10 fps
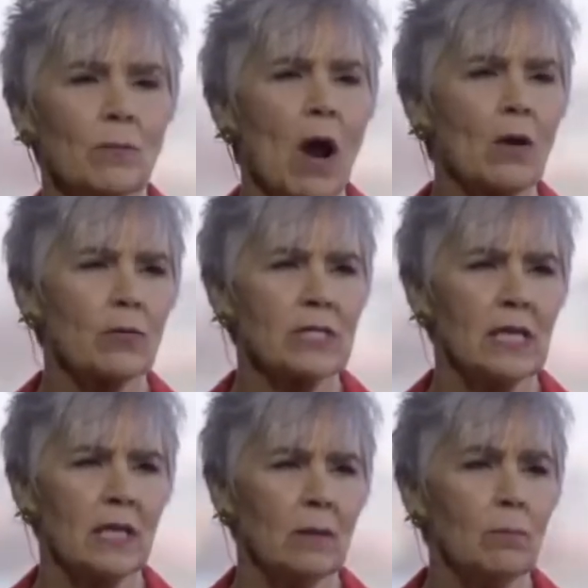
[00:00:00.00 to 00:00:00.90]

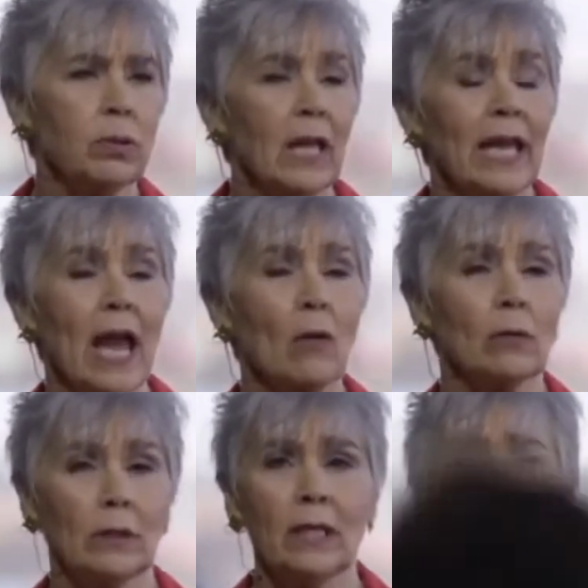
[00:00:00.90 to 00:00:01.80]
democracy play
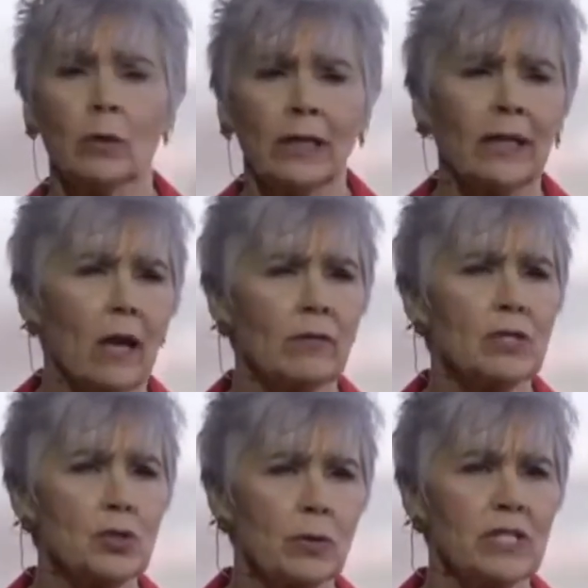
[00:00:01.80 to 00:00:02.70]
out literally on
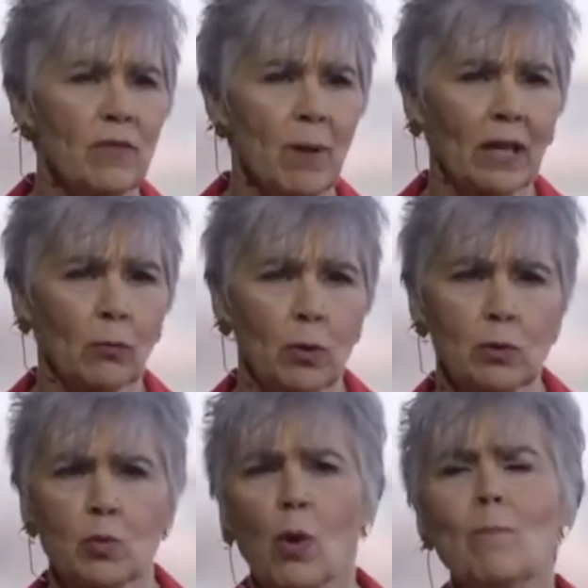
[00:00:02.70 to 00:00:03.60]
the streets of
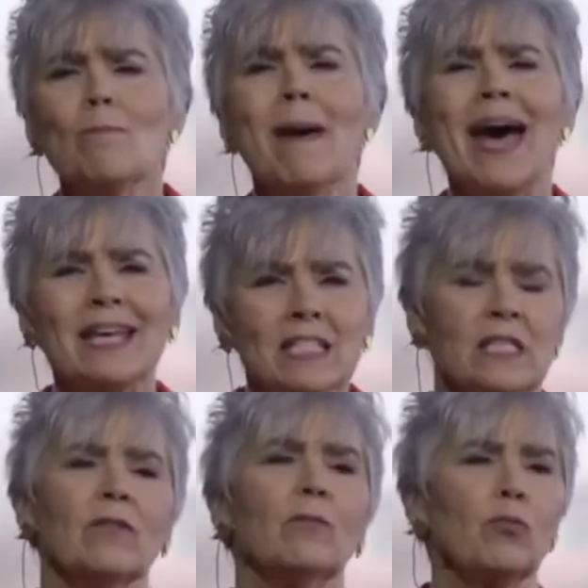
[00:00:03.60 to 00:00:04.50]
Belarus, where
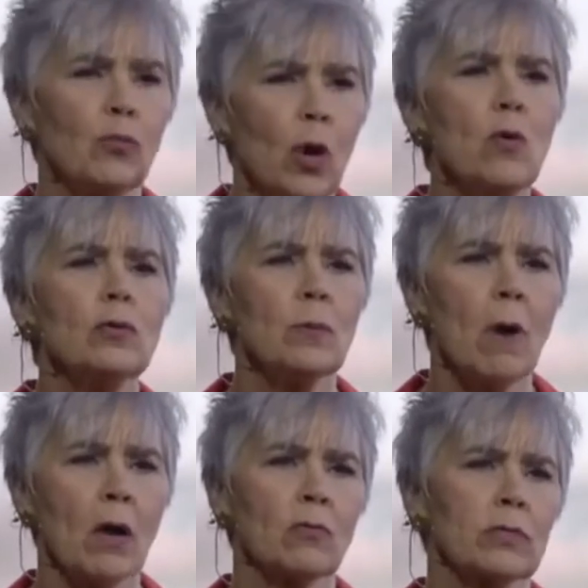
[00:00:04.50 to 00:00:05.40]
massive
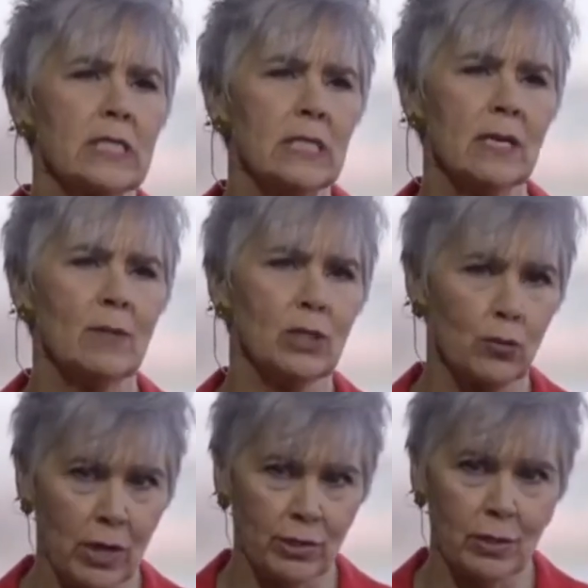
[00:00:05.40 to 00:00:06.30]
pro-democracy
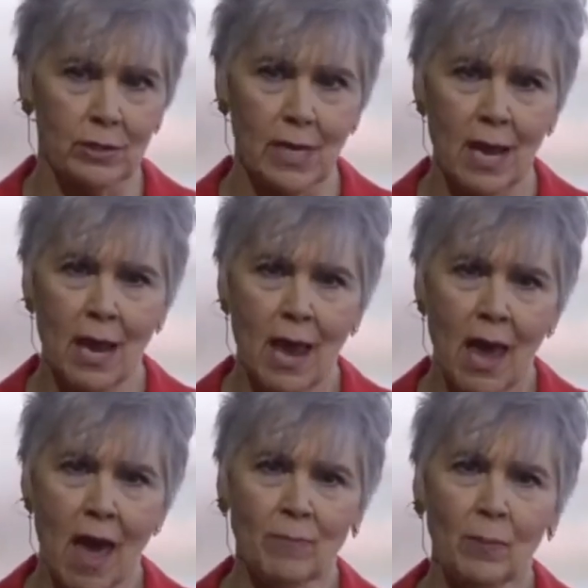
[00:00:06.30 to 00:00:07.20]
demonstrations
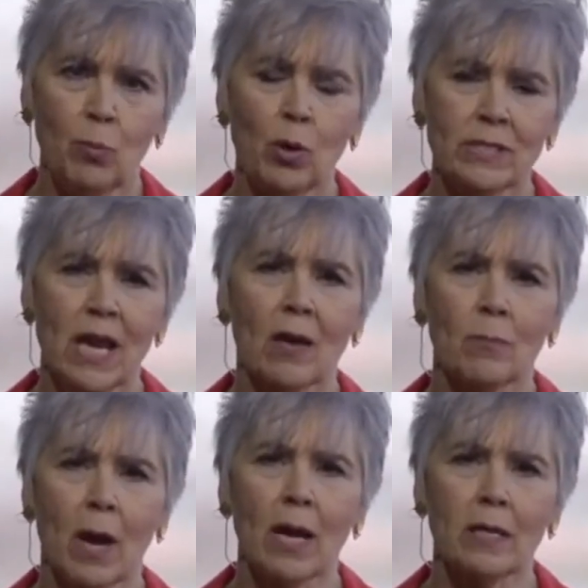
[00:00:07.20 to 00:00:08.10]
have been put
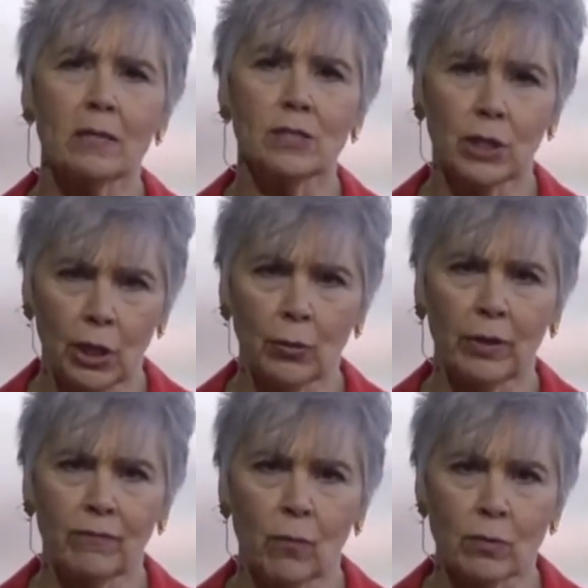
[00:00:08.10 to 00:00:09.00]
down by
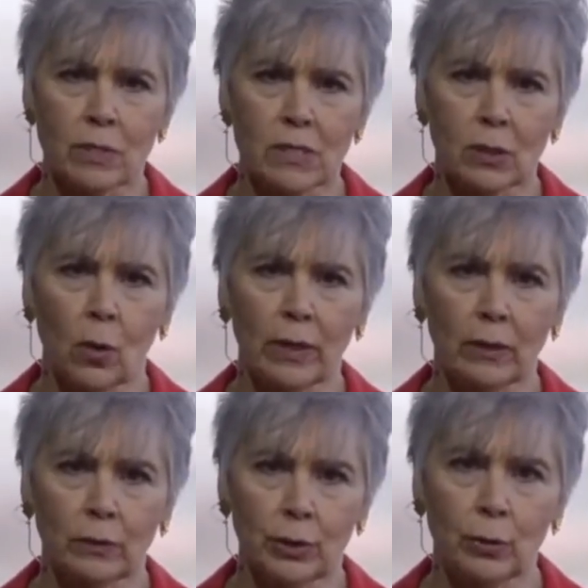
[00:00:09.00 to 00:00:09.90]
security forces
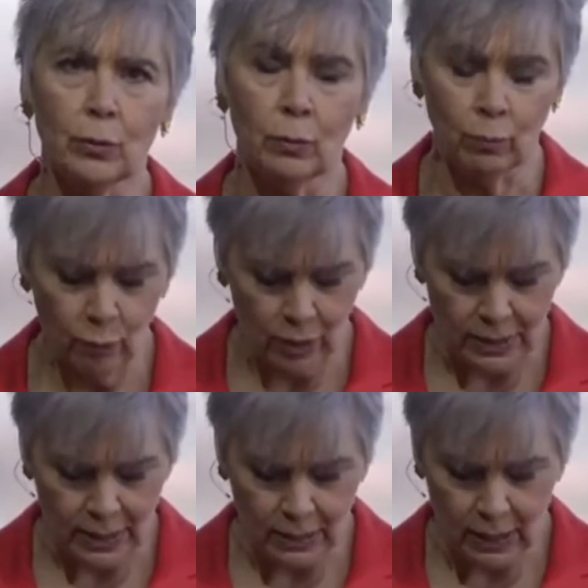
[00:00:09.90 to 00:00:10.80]
loyal to
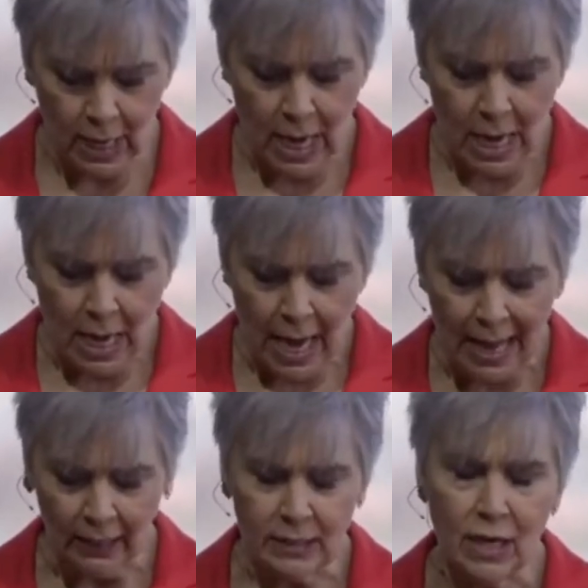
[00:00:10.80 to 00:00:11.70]
President
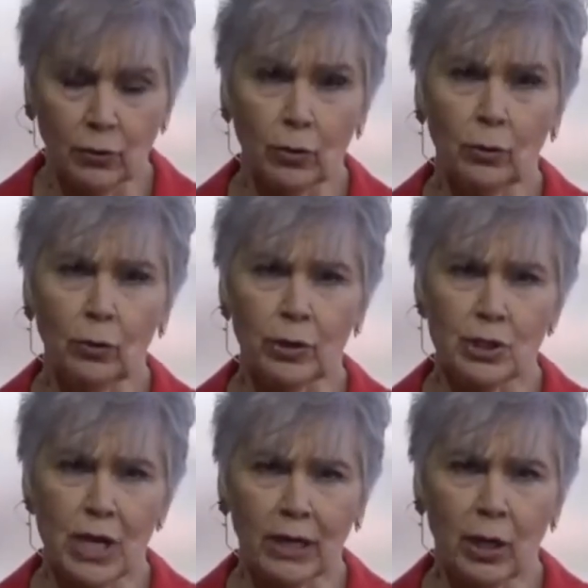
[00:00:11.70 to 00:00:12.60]
Alexander
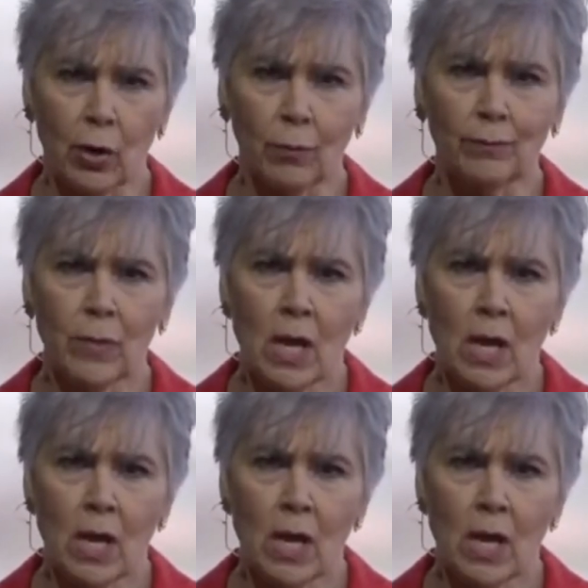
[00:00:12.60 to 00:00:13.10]
Lukashenko.